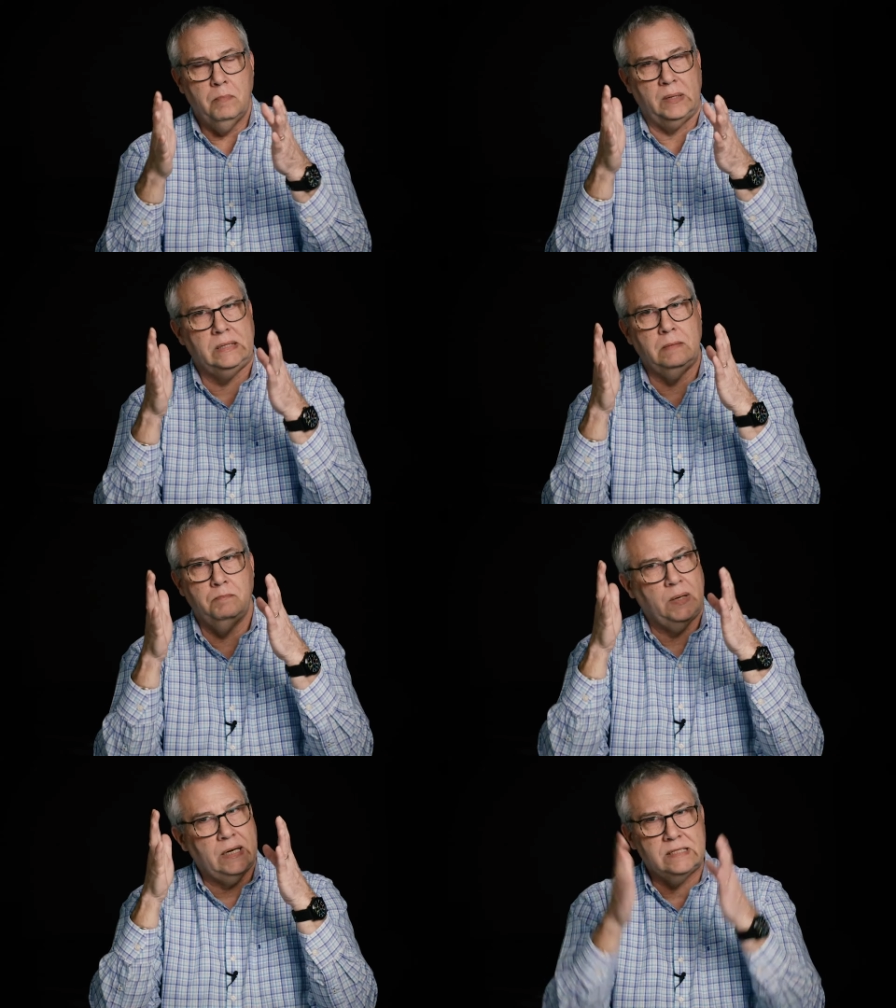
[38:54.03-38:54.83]

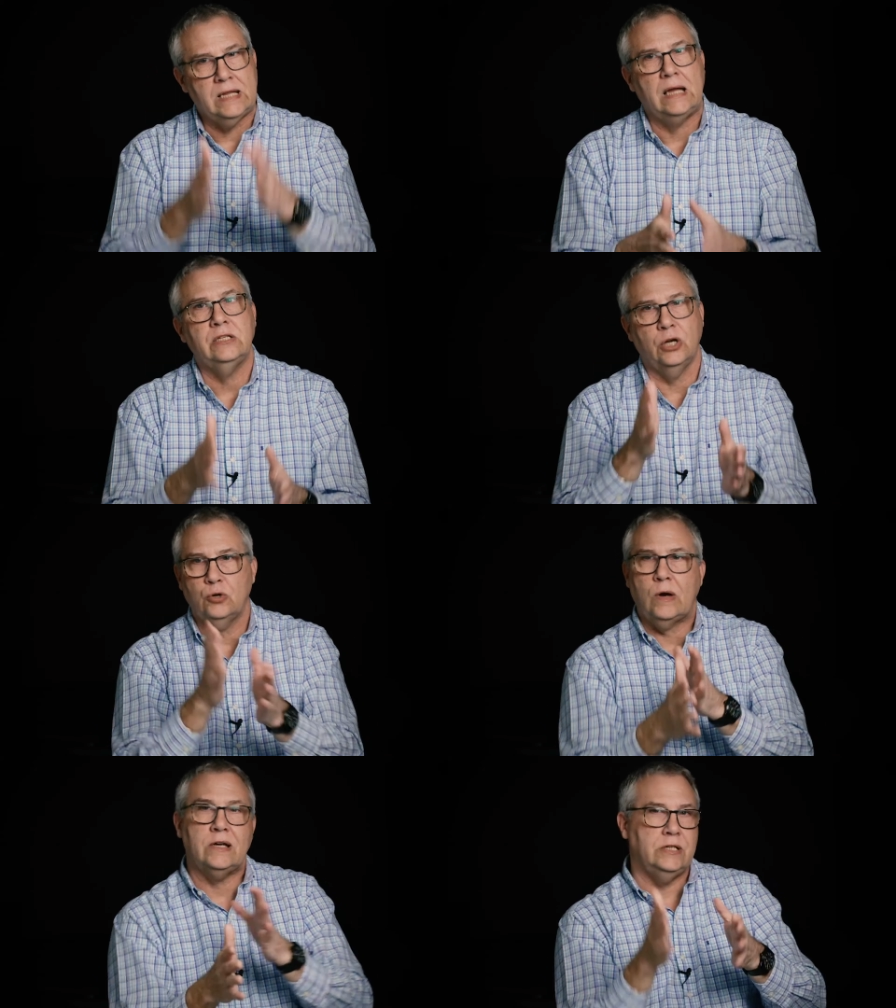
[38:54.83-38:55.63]
But, but it's not to
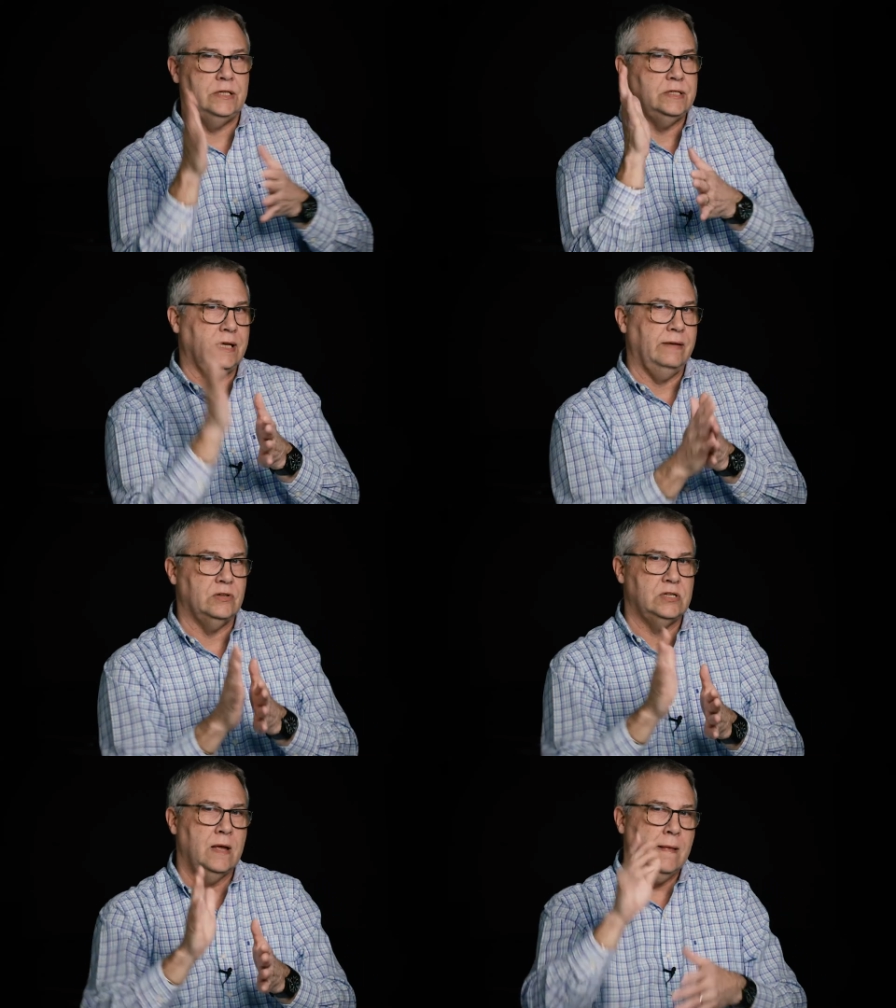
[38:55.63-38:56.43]
crush, it's to give
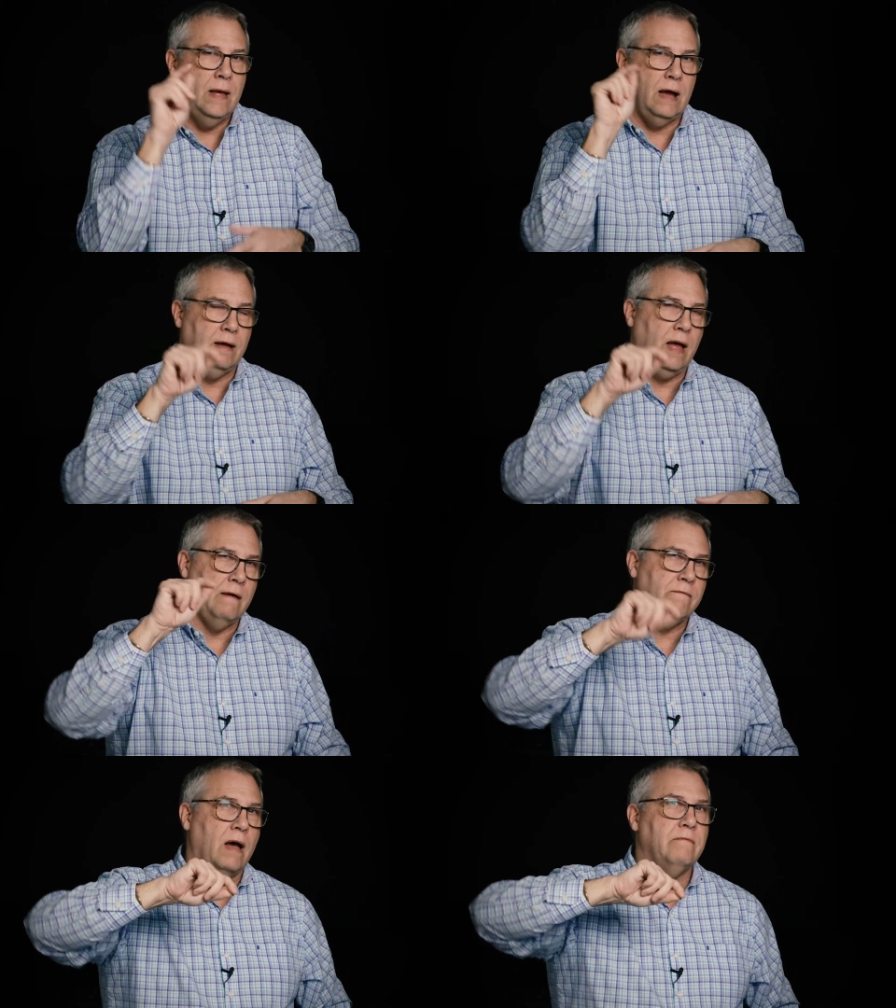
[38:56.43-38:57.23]
us
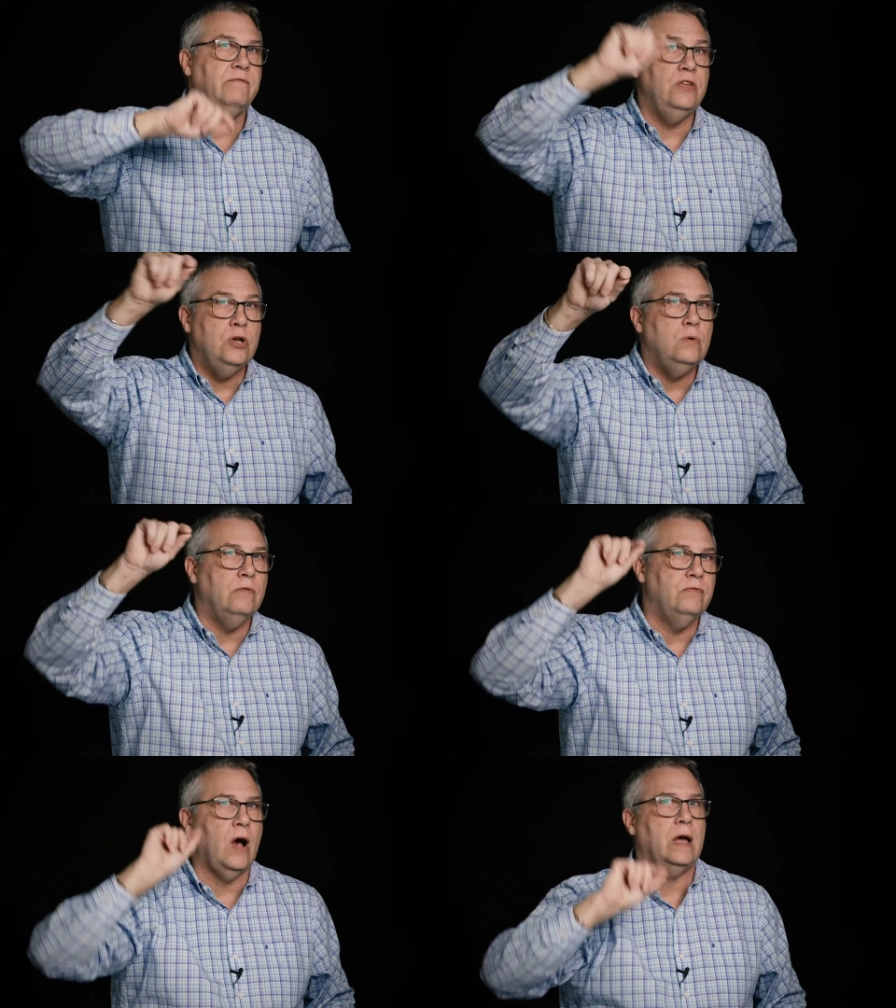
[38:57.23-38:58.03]
a, a view
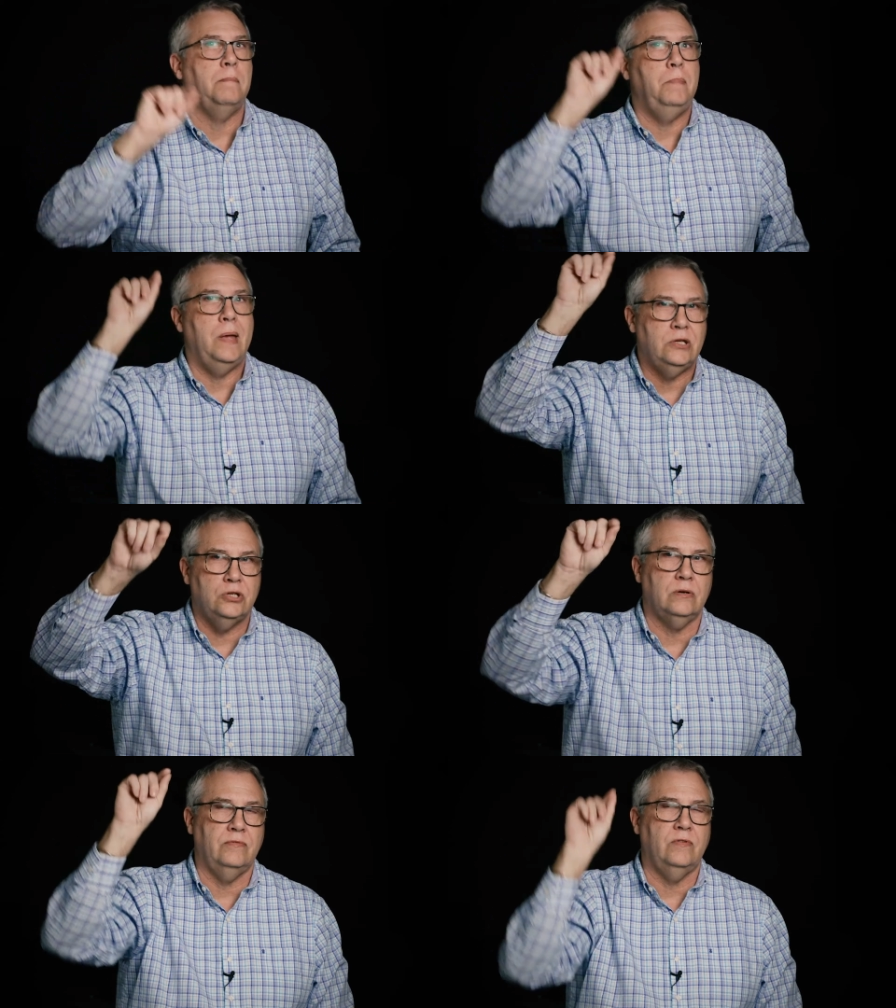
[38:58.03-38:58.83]
of God, a
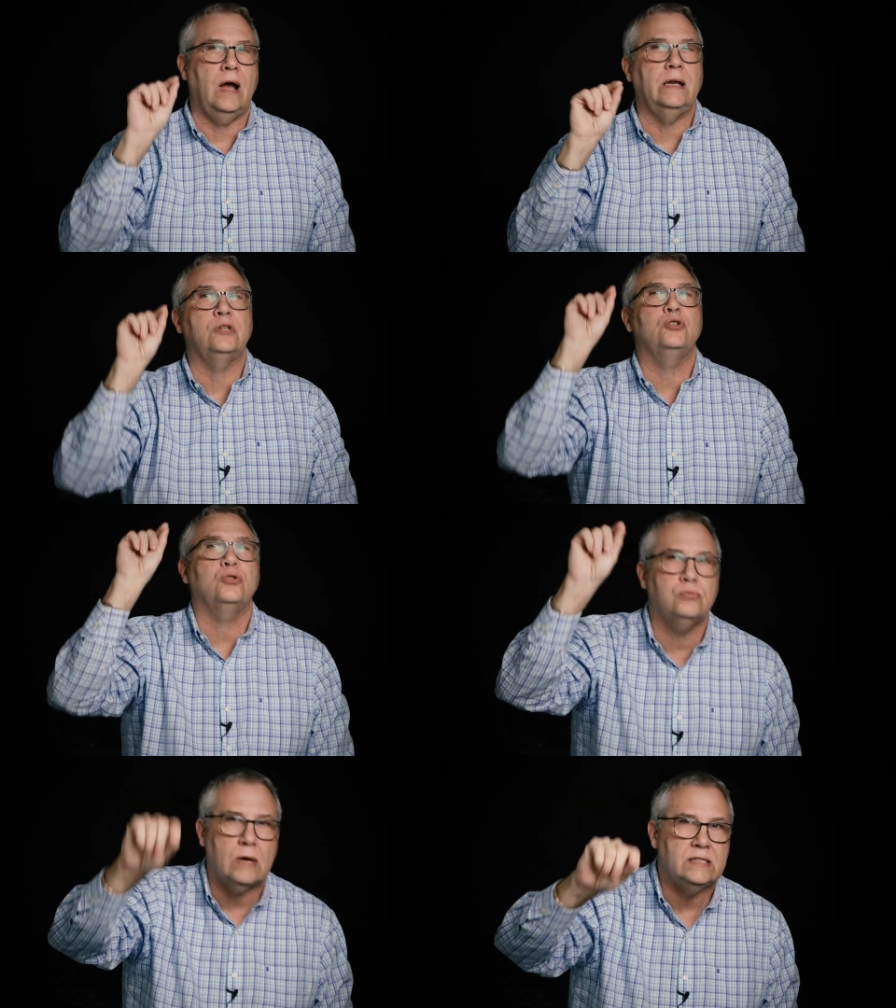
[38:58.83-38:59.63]
picture of God, a
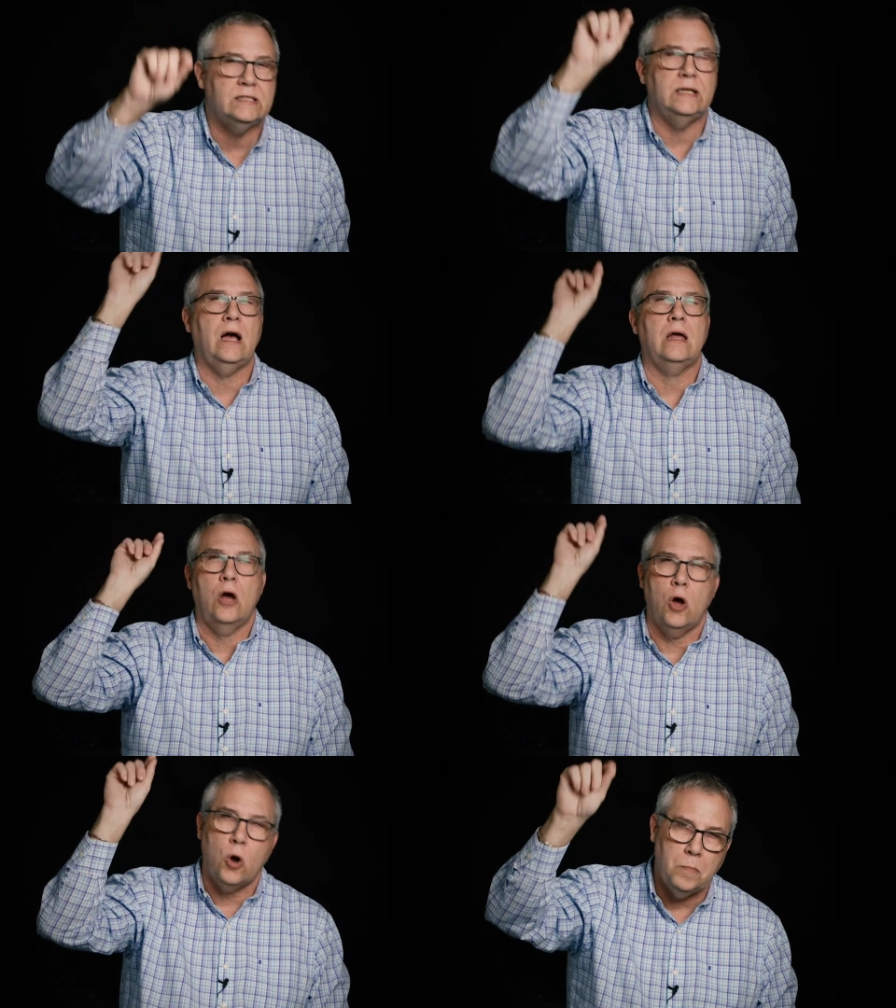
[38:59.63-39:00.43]
trust in God,
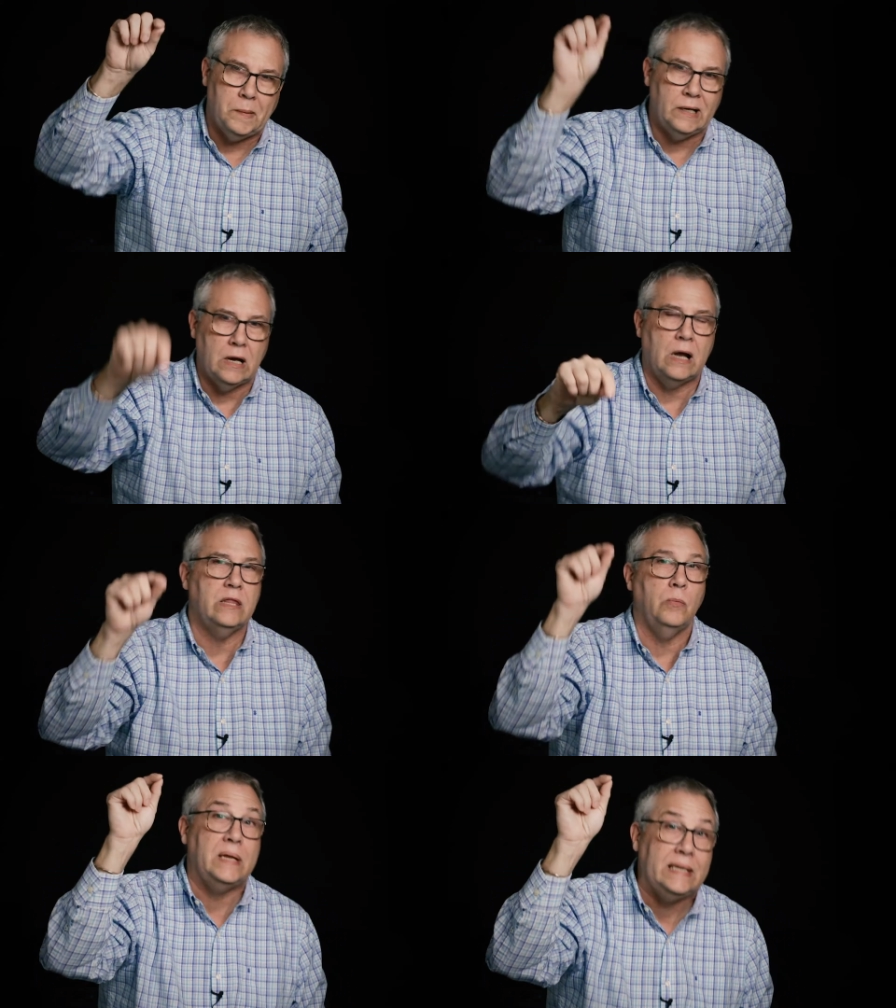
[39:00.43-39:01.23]
a hope in God
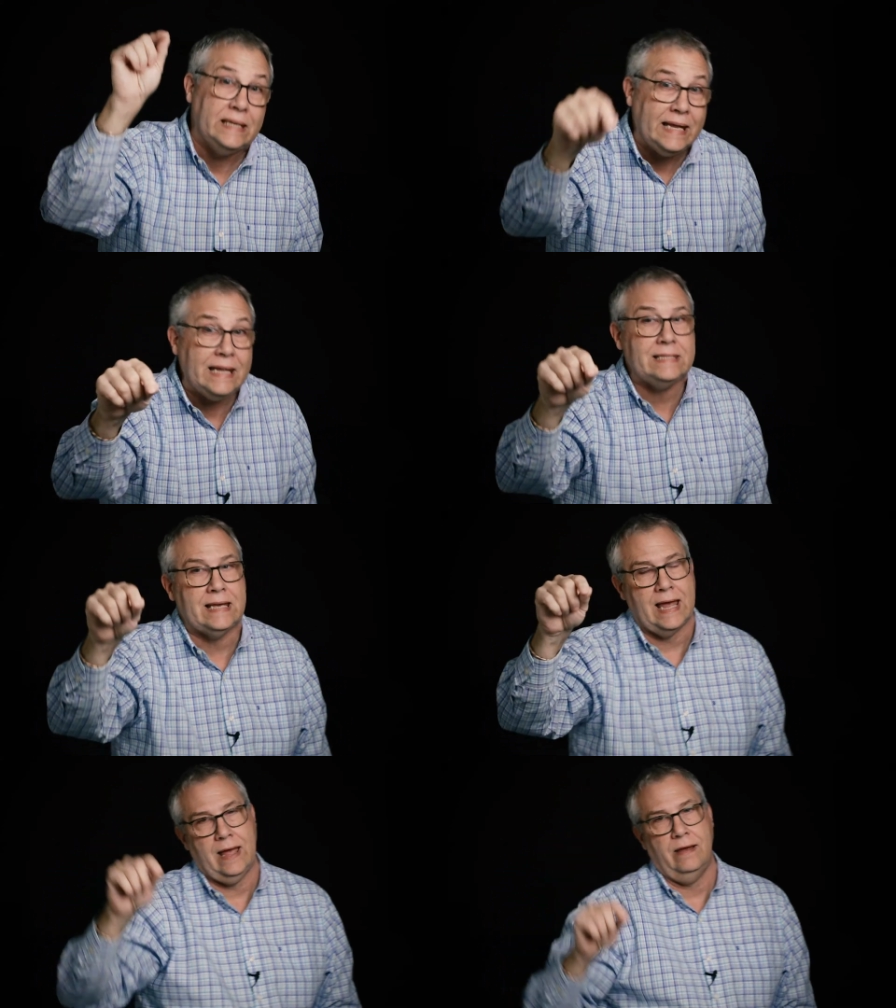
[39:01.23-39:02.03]
that we need
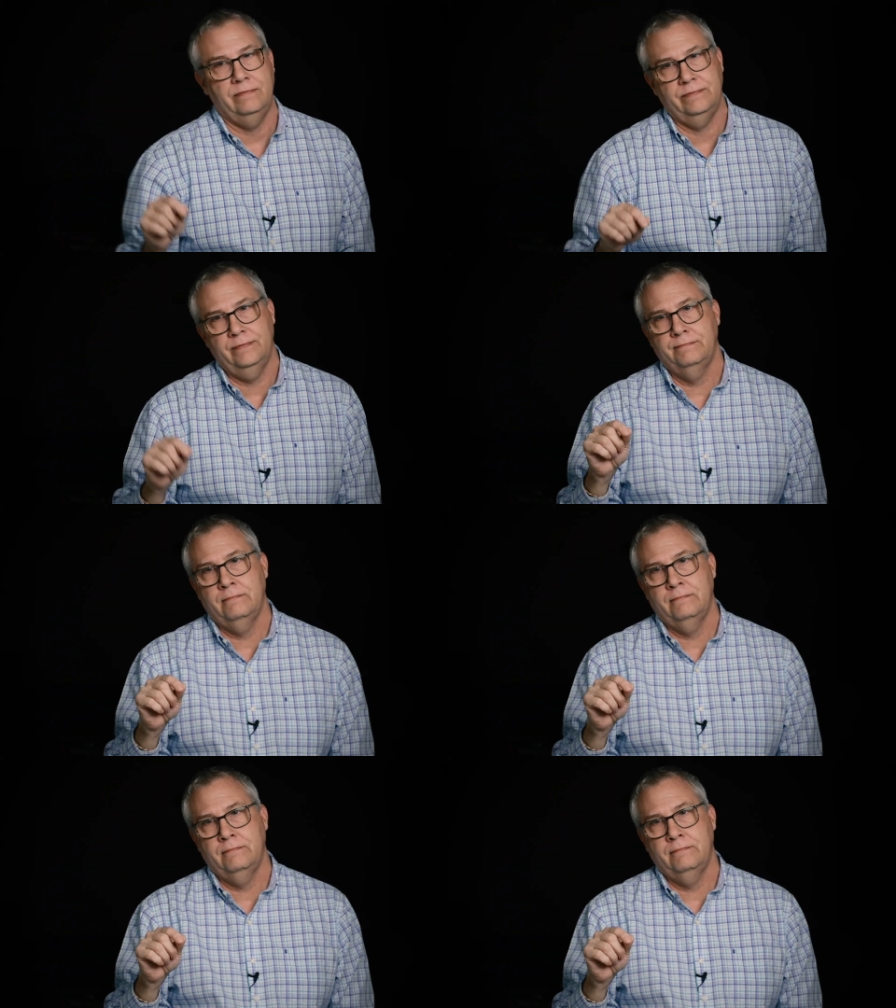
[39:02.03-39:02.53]
to have,